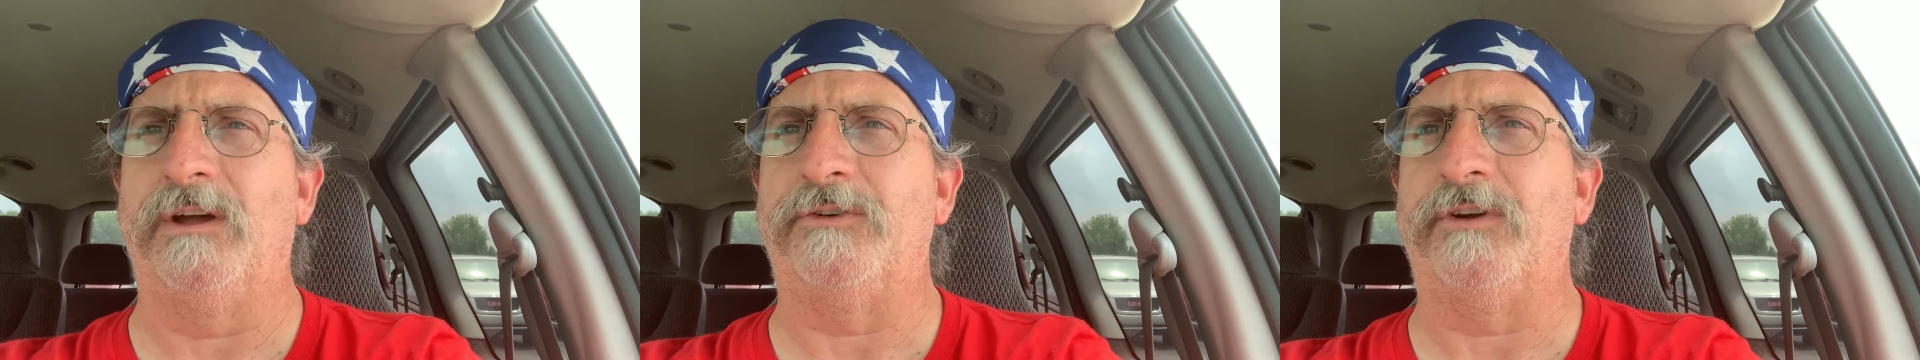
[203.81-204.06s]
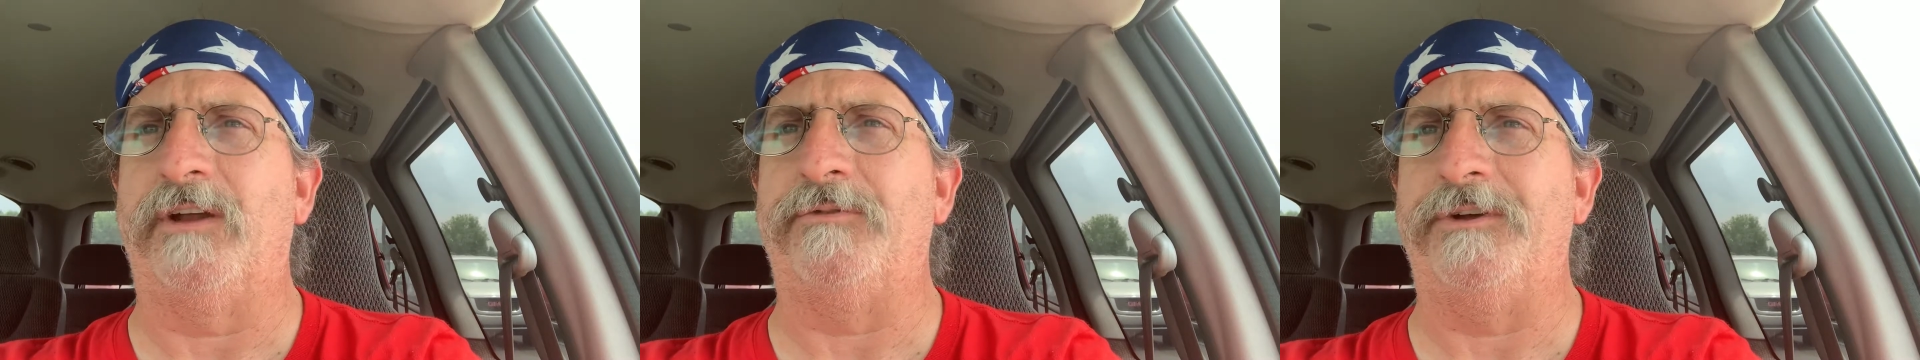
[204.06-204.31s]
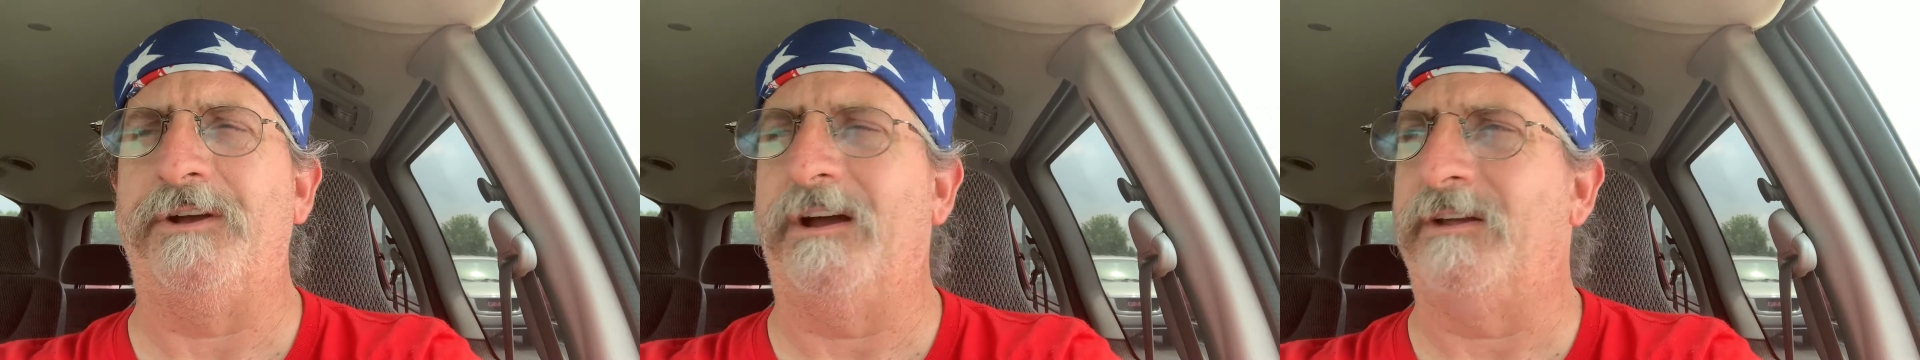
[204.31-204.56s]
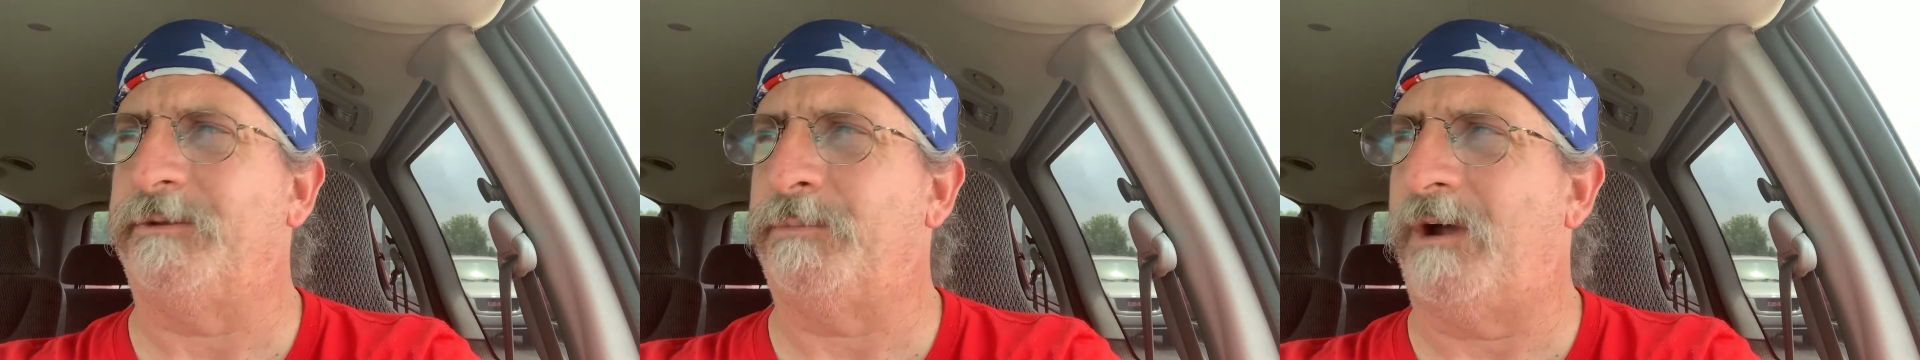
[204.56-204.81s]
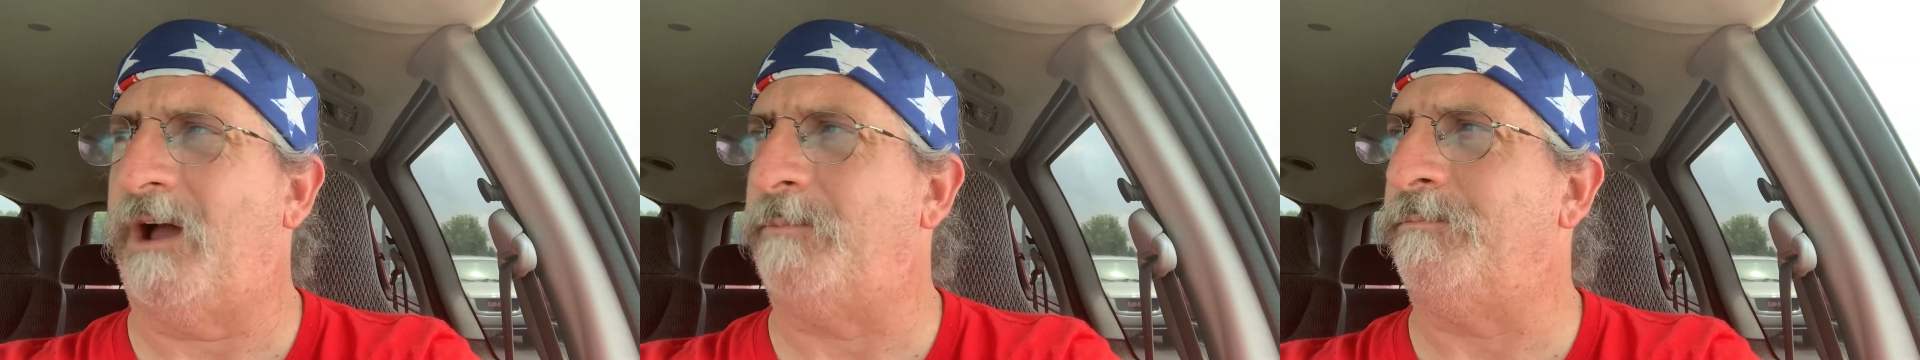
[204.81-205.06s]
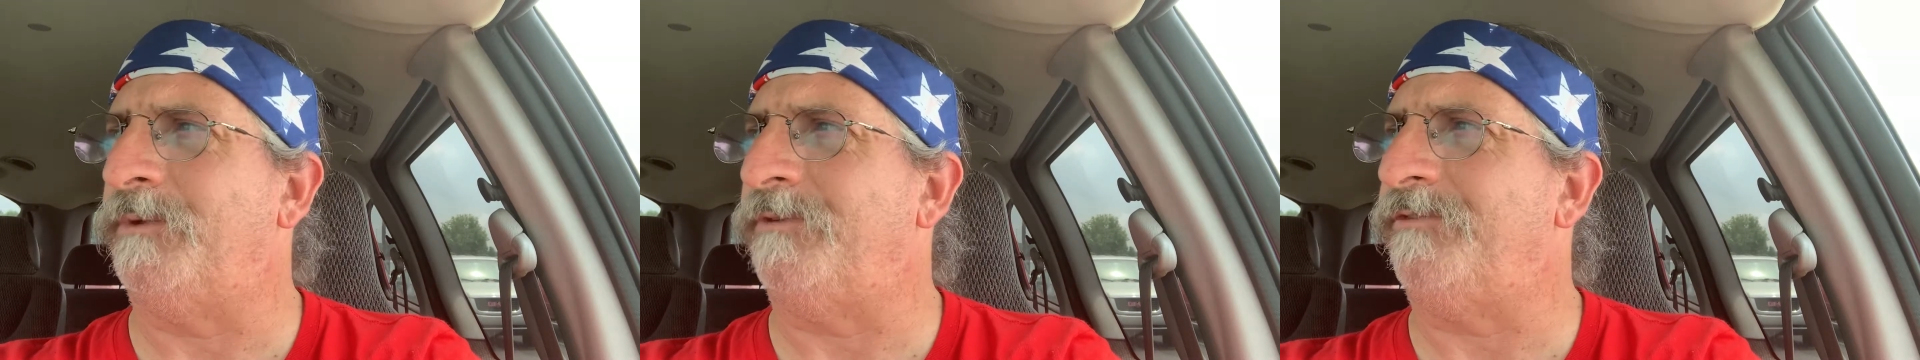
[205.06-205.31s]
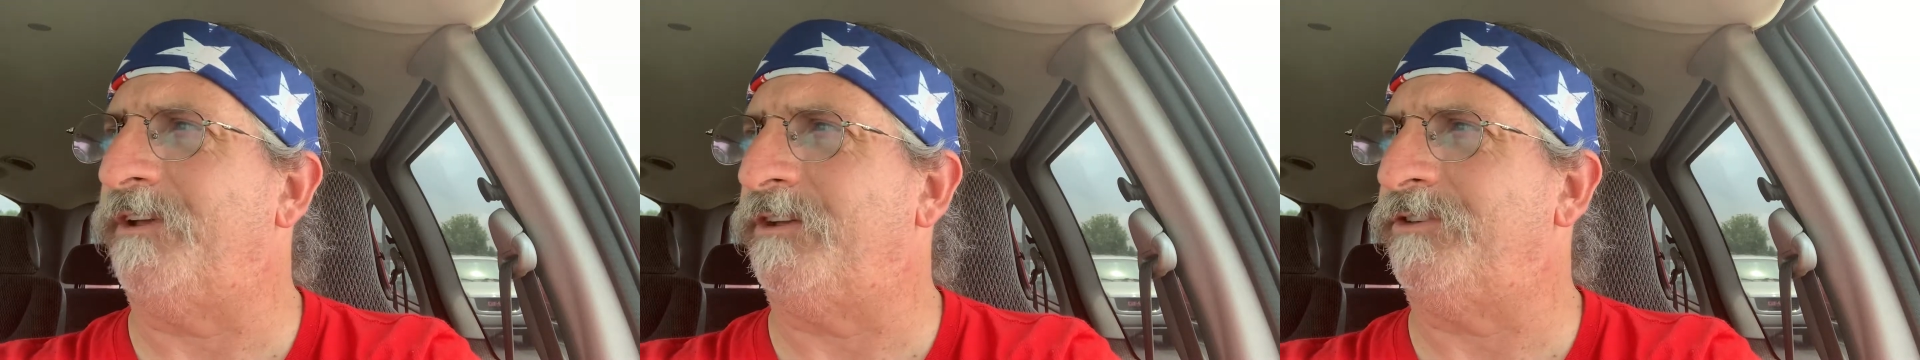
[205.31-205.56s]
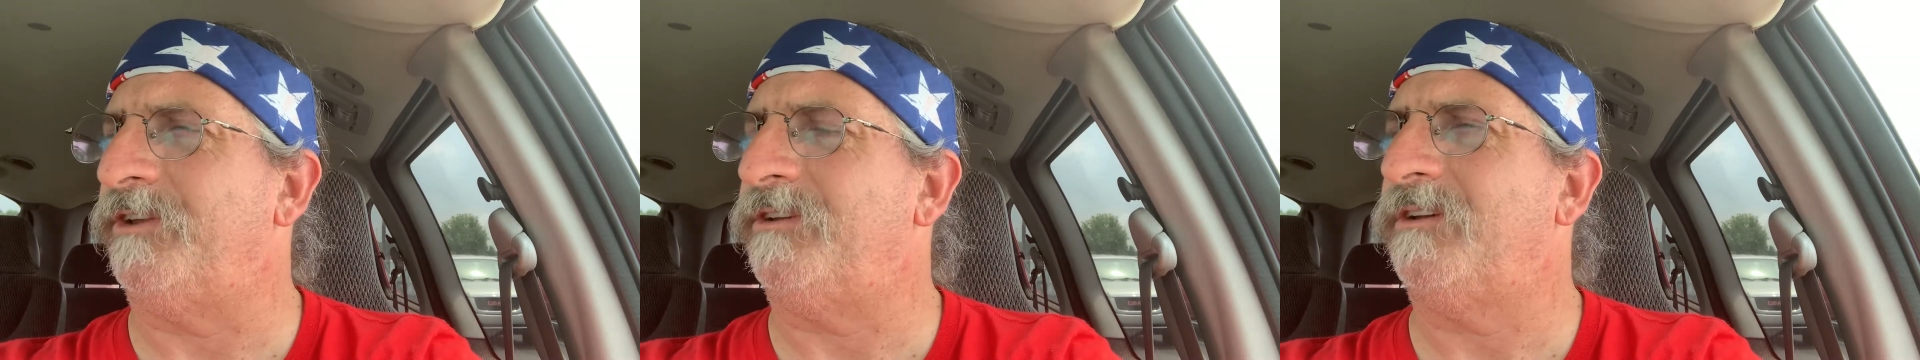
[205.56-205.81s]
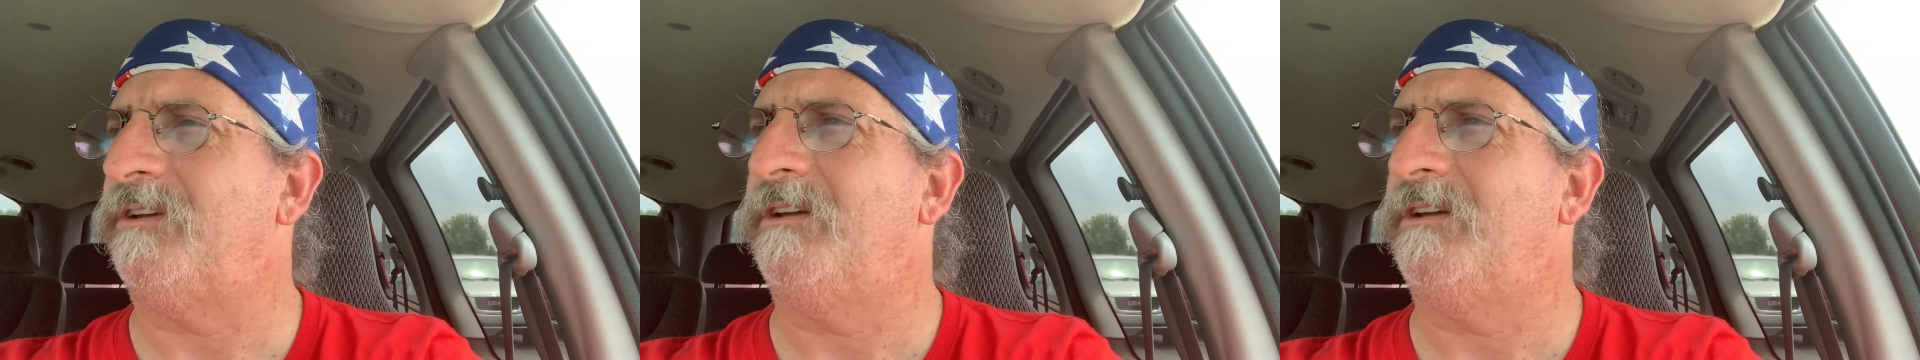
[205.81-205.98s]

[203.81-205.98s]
on trying to figure out the problem and fix it.